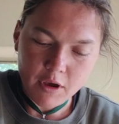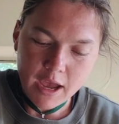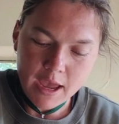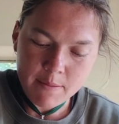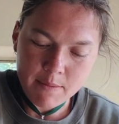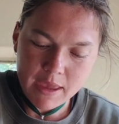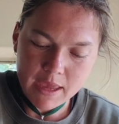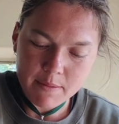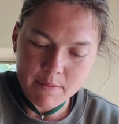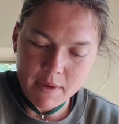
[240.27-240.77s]
I
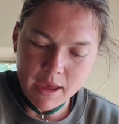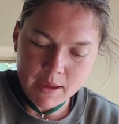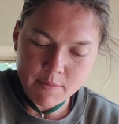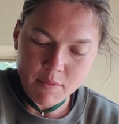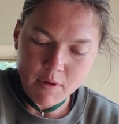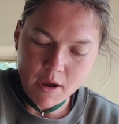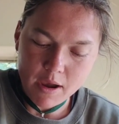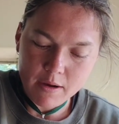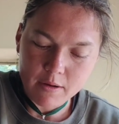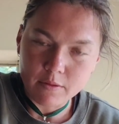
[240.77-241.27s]
make my
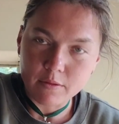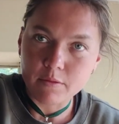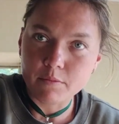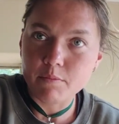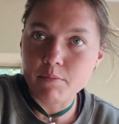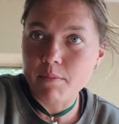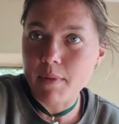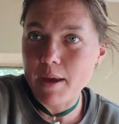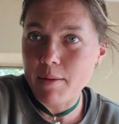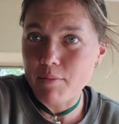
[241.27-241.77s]

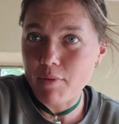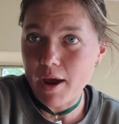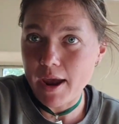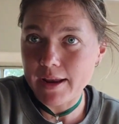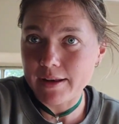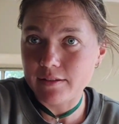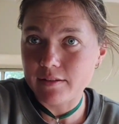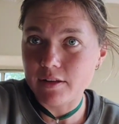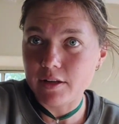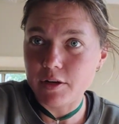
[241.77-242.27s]

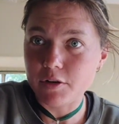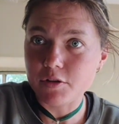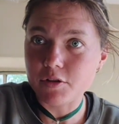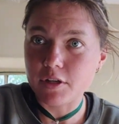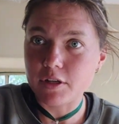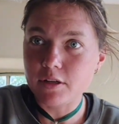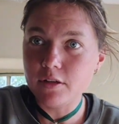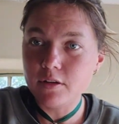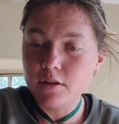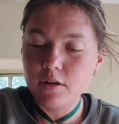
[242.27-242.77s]
brine
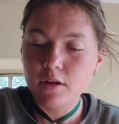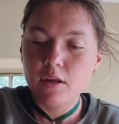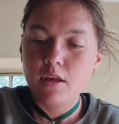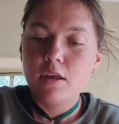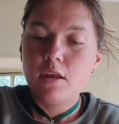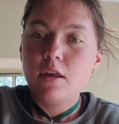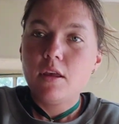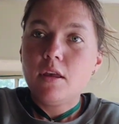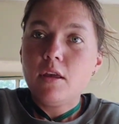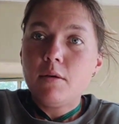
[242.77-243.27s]
solution
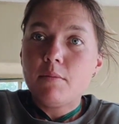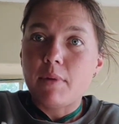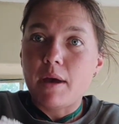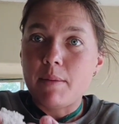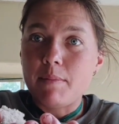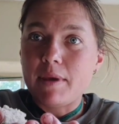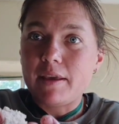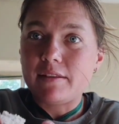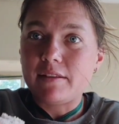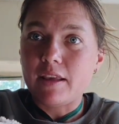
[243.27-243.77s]
by
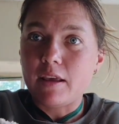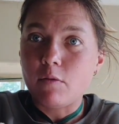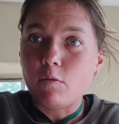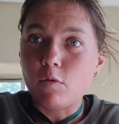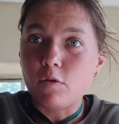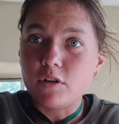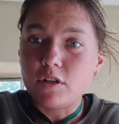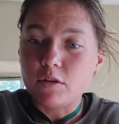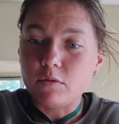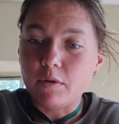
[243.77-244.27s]
mixing
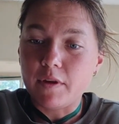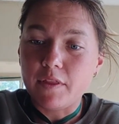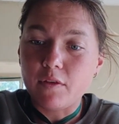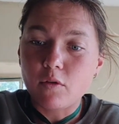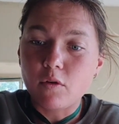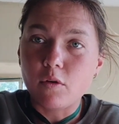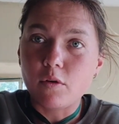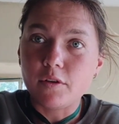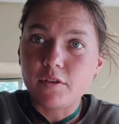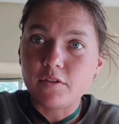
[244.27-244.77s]
water with
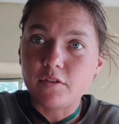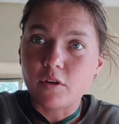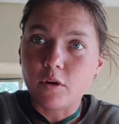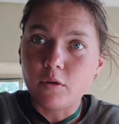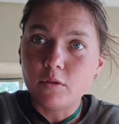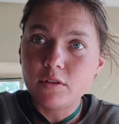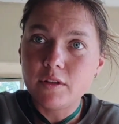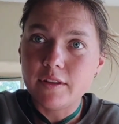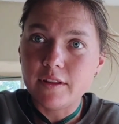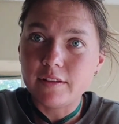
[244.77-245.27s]
coarse
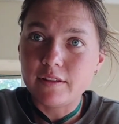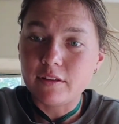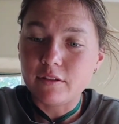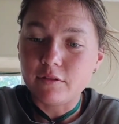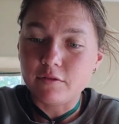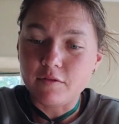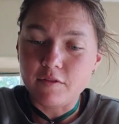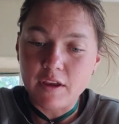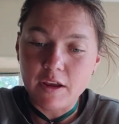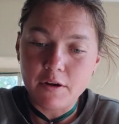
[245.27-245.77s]
salt. This is
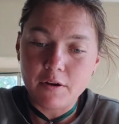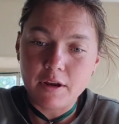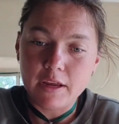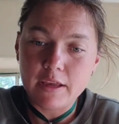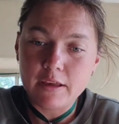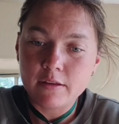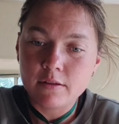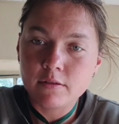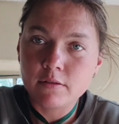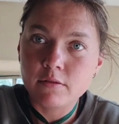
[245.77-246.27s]

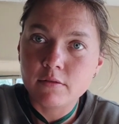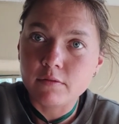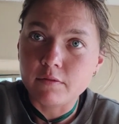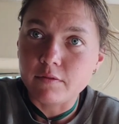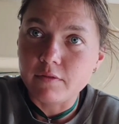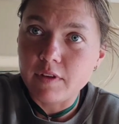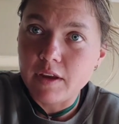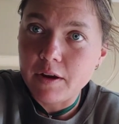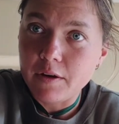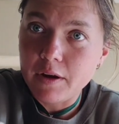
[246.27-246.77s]
very
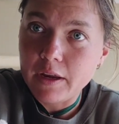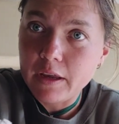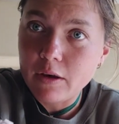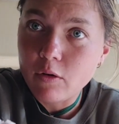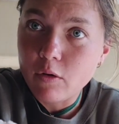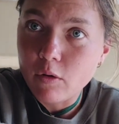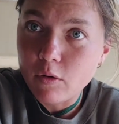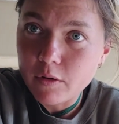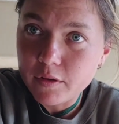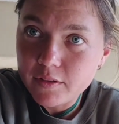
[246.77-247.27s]

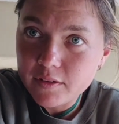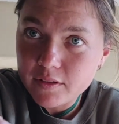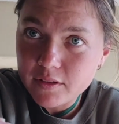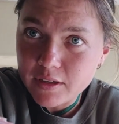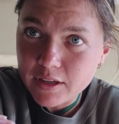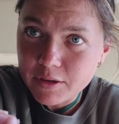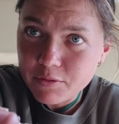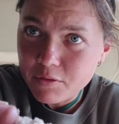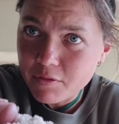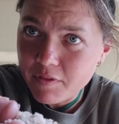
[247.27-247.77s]
coarse
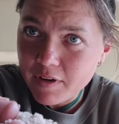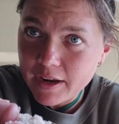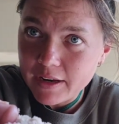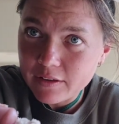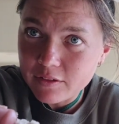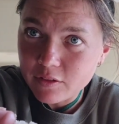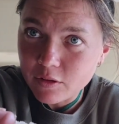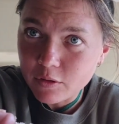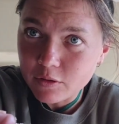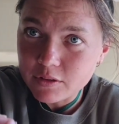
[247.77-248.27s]
unrefined
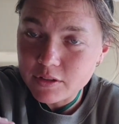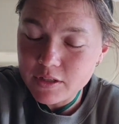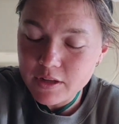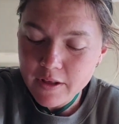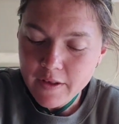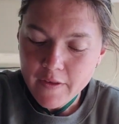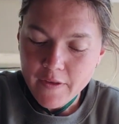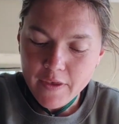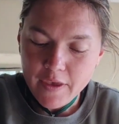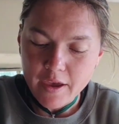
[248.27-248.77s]
salt.
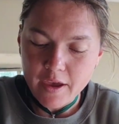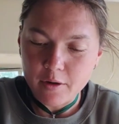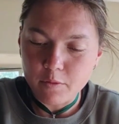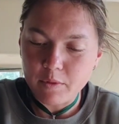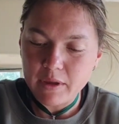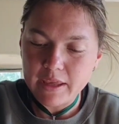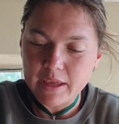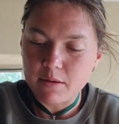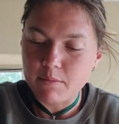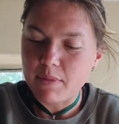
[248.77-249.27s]

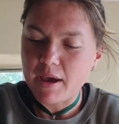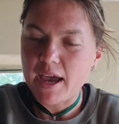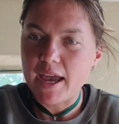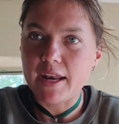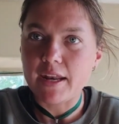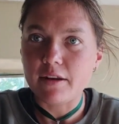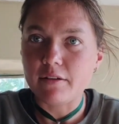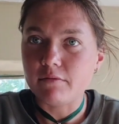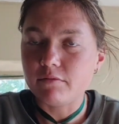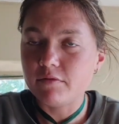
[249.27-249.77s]
We can buy it
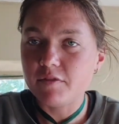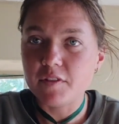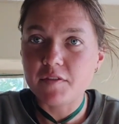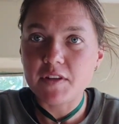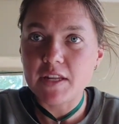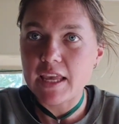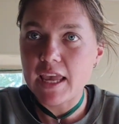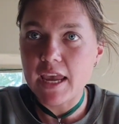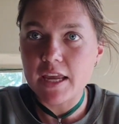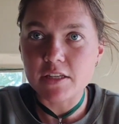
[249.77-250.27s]
in
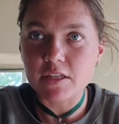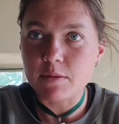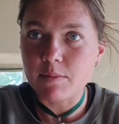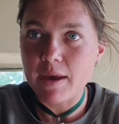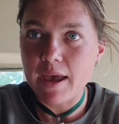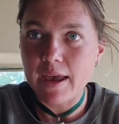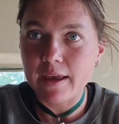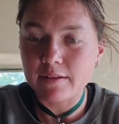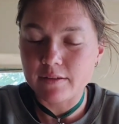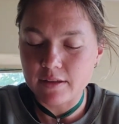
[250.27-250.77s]
50 kg
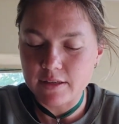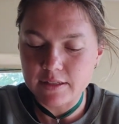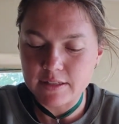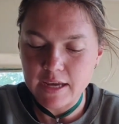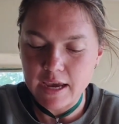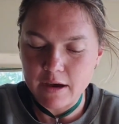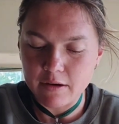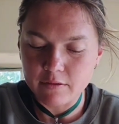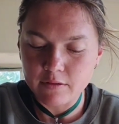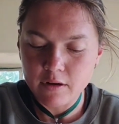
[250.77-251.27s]
bags in
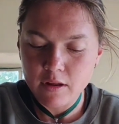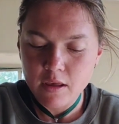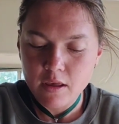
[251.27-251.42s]
town,